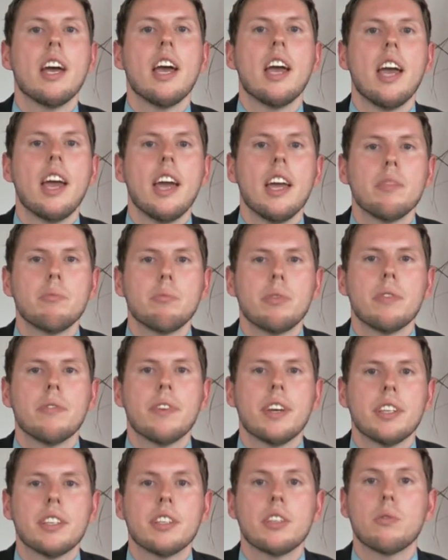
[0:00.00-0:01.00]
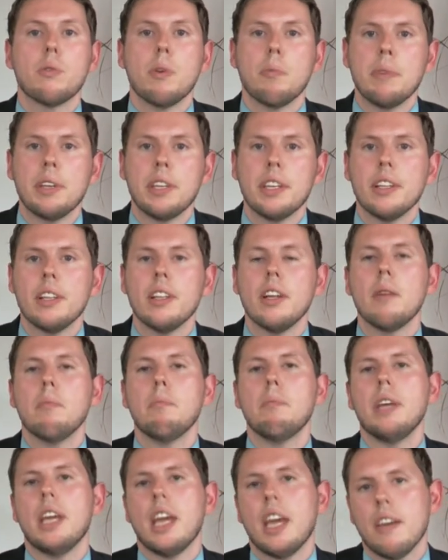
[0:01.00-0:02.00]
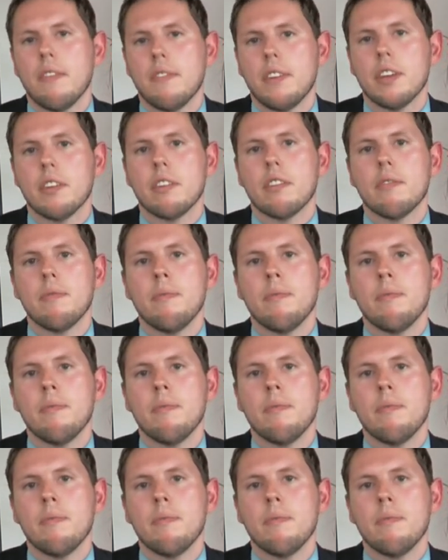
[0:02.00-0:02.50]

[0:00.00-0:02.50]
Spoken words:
and prevent criminal behavior.